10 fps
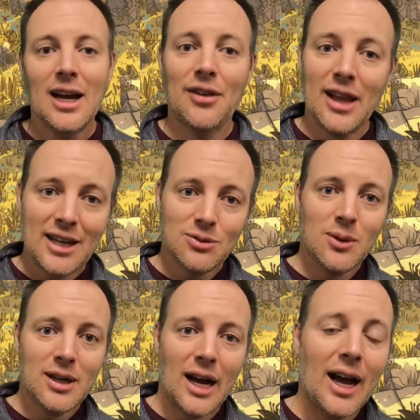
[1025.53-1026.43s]
And the last
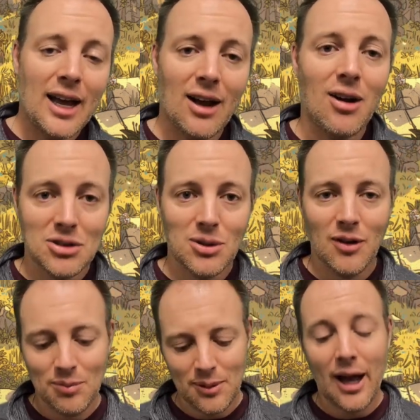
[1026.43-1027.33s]
one, I
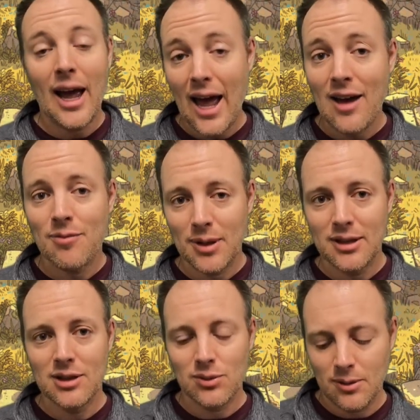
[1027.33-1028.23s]
have
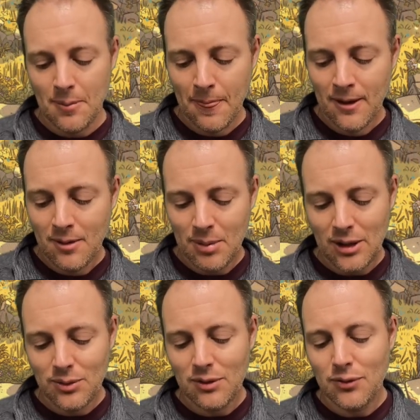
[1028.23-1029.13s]
played this one,
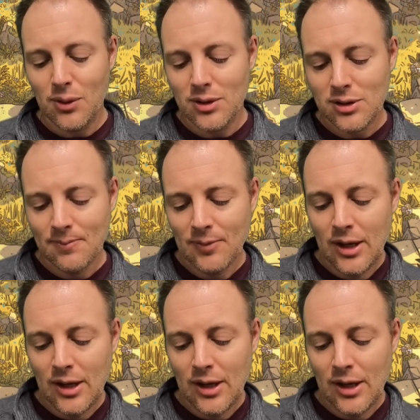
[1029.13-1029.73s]
Bellowing Force.